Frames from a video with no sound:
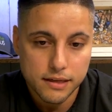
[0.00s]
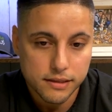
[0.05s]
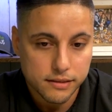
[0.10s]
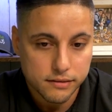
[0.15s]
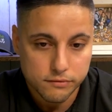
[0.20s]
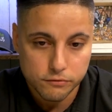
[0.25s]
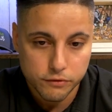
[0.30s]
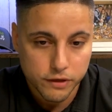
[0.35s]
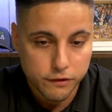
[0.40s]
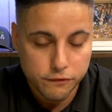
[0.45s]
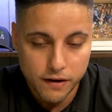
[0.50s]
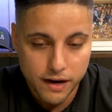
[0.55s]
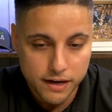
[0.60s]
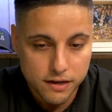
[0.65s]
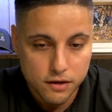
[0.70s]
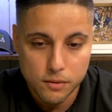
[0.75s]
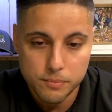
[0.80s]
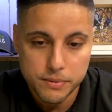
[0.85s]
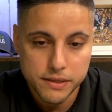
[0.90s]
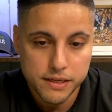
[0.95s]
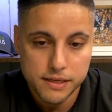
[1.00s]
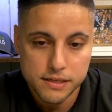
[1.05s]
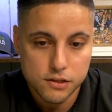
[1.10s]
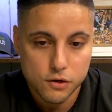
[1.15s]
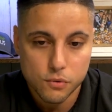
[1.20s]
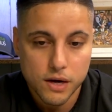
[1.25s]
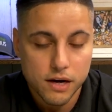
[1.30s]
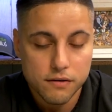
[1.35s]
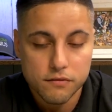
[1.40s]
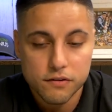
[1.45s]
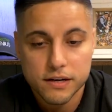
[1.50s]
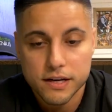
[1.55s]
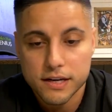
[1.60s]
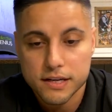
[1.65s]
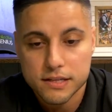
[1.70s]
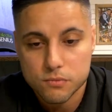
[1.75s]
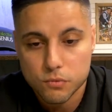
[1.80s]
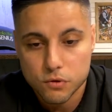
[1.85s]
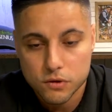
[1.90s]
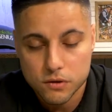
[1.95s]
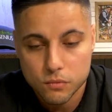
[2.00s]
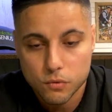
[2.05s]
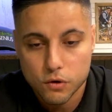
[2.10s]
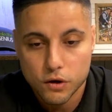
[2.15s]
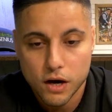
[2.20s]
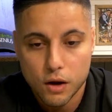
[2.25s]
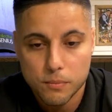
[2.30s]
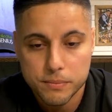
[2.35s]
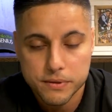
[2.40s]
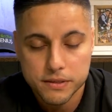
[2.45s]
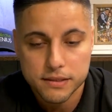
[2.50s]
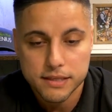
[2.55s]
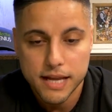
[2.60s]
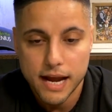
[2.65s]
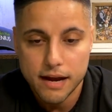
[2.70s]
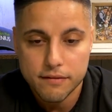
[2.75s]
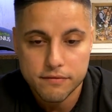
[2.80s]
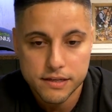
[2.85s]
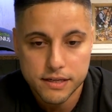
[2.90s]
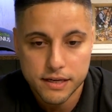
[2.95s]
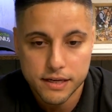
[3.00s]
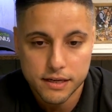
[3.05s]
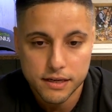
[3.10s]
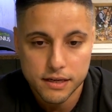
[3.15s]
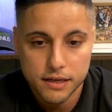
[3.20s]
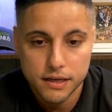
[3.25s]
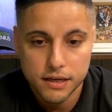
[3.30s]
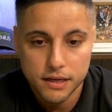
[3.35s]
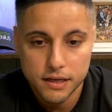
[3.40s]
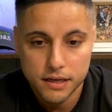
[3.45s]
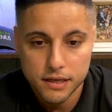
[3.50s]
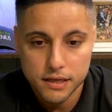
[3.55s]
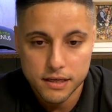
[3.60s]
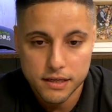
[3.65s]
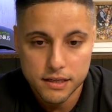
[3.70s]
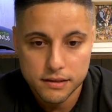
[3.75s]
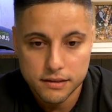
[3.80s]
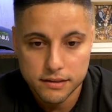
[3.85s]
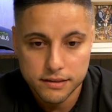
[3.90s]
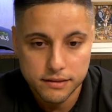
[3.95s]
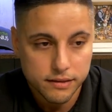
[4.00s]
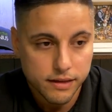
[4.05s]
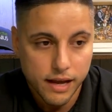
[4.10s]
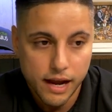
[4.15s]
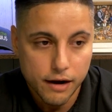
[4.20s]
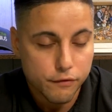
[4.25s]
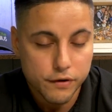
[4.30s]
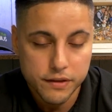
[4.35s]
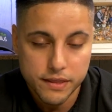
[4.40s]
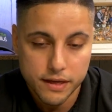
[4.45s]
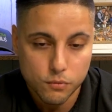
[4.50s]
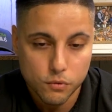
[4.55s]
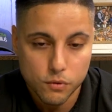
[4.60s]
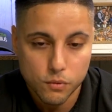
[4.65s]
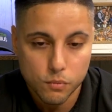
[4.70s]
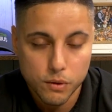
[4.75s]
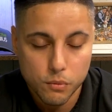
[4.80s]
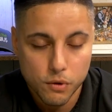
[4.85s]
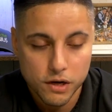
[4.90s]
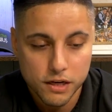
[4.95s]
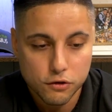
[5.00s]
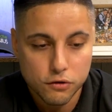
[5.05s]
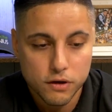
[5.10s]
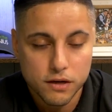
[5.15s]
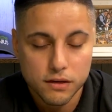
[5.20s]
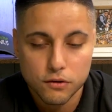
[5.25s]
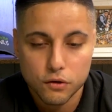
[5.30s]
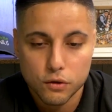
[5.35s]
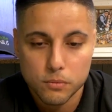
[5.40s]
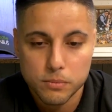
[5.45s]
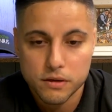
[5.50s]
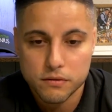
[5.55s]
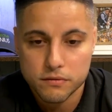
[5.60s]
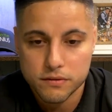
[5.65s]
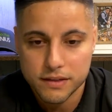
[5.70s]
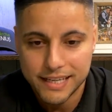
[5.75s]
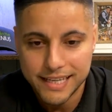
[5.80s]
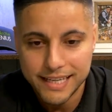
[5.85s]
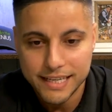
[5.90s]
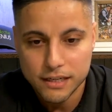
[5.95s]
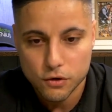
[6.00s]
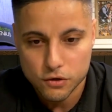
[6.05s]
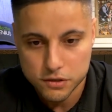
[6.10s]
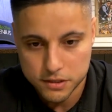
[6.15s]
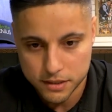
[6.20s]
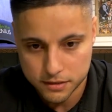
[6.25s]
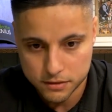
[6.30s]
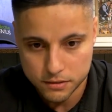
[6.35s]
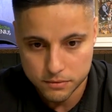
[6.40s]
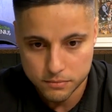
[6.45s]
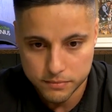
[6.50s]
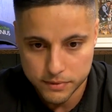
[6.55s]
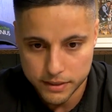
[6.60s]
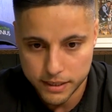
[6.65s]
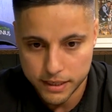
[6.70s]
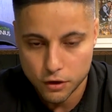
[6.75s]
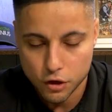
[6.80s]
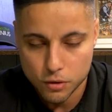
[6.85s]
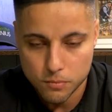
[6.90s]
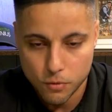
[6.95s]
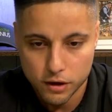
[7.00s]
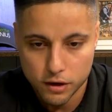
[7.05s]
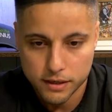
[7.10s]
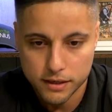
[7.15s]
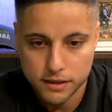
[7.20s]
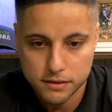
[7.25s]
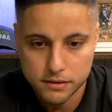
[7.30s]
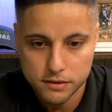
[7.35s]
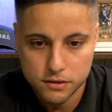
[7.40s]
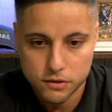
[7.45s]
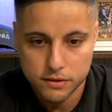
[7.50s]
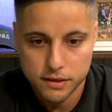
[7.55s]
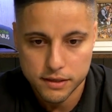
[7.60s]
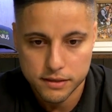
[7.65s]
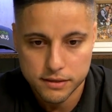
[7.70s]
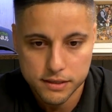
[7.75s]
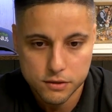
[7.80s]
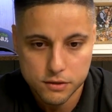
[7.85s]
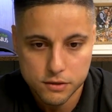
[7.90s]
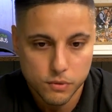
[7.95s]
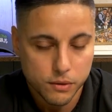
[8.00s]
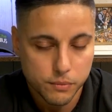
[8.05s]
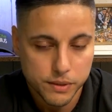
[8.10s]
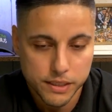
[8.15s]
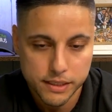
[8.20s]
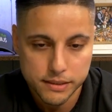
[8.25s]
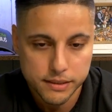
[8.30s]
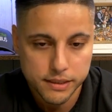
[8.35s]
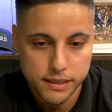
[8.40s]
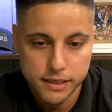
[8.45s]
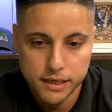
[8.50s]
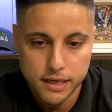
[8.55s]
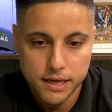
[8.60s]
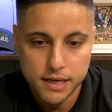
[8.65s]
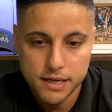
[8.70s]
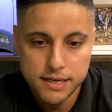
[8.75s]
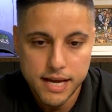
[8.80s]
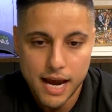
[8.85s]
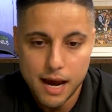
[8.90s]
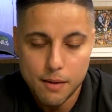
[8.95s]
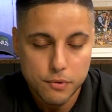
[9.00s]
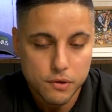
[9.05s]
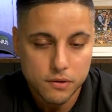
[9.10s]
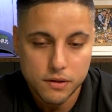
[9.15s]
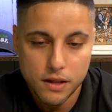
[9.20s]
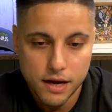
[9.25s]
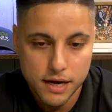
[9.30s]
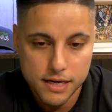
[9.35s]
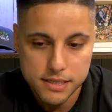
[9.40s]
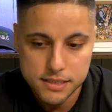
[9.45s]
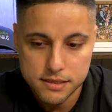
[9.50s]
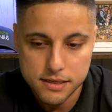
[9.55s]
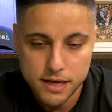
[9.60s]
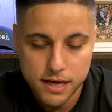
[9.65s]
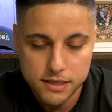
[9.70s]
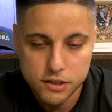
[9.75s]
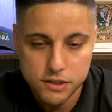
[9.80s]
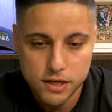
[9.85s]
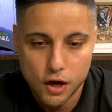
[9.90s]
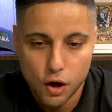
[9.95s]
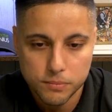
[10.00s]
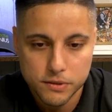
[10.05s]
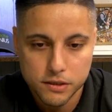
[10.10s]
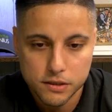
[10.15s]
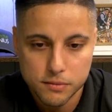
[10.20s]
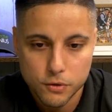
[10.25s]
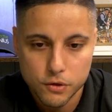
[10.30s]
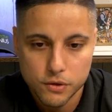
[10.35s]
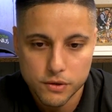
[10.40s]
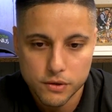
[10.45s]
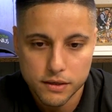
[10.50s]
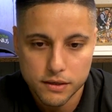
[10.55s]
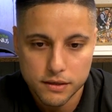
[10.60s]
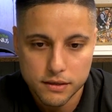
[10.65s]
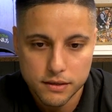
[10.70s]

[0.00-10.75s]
refi companies. So whatever it is, we're helping navigate everything. We want to create a little bit of an ecosystem in our market, so then this way we can capitalize and just help the community.